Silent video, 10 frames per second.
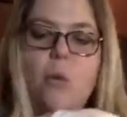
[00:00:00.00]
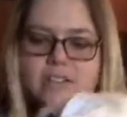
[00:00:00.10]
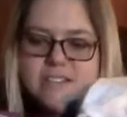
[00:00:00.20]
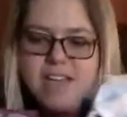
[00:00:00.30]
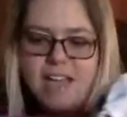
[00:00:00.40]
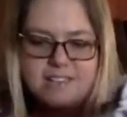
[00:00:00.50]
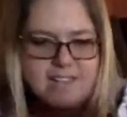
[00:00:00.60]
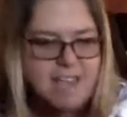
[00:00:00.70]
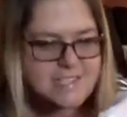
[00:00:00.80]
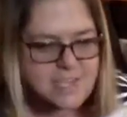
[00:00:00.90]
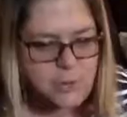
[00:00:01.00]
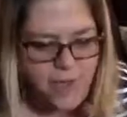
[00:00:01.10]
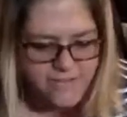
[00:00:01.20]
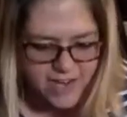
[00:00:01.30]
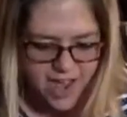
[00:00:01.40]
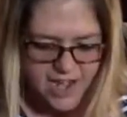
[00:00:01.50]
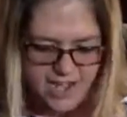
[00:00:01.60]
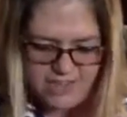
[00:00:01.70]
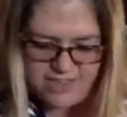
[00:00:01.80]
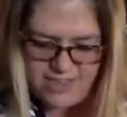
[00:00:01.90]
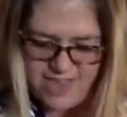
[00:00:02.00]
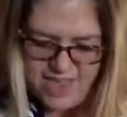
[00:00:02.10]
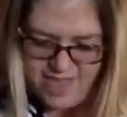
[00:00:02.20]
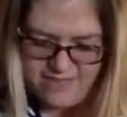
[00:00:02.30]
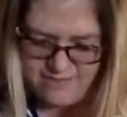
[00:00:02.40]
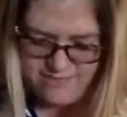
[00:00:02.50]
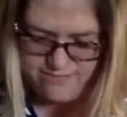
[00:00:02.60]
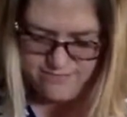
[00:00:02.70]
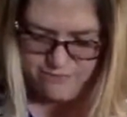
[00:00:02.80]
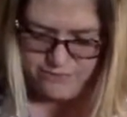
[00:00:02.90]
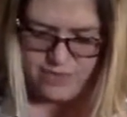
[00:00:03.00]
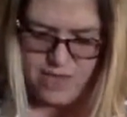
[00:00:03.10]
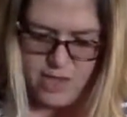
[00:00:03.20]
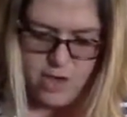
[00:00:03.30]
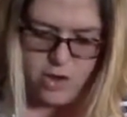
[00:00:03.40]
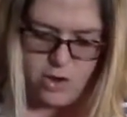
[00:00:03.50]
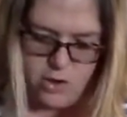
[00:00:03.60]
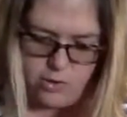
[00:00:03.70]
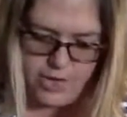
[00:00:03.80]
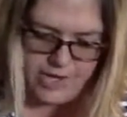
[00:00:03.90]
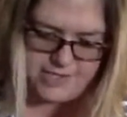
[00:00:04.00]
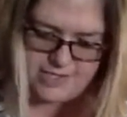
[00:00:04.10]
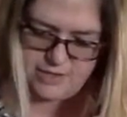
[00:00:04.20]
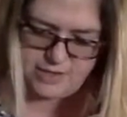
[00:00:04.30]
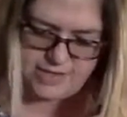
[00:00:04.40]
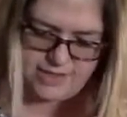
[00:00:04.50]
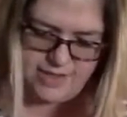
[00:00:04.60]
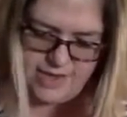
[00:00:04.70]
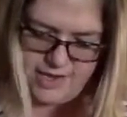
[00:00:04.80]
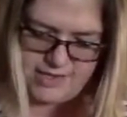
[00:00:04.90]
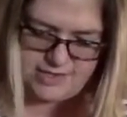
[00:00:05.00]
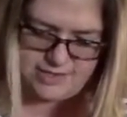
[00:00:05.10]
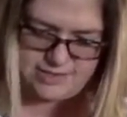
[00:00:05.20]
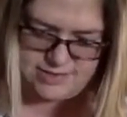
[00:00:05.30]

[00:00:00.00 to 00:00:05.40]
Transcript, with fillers: What's next, Lexy? You haven't gotten anything yet. Oh, Lexy, you'll like this.